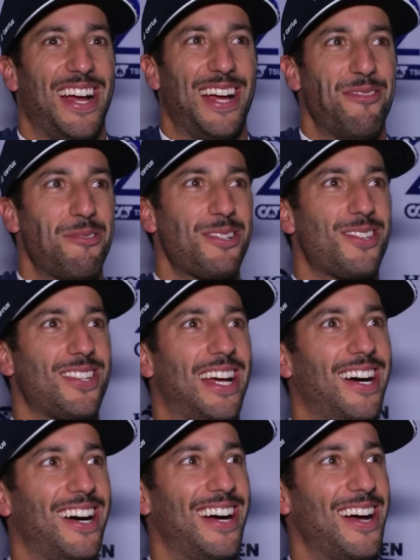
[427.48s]
It was
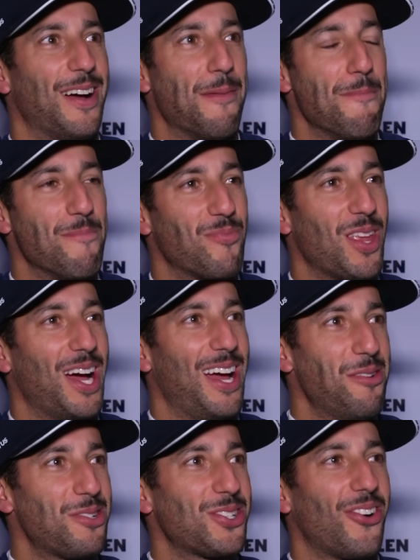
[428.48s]
all
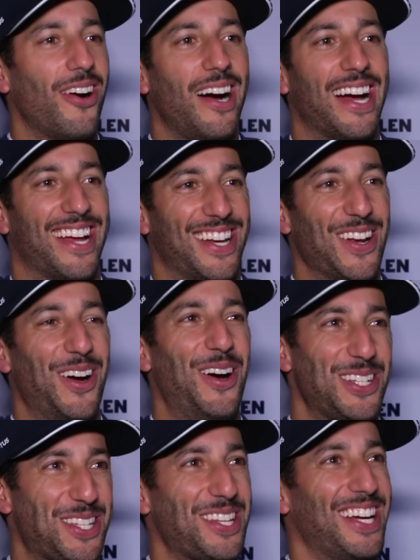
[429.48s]
right. It
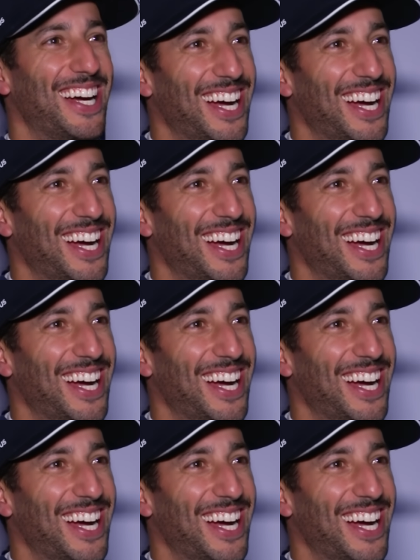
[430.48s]
was.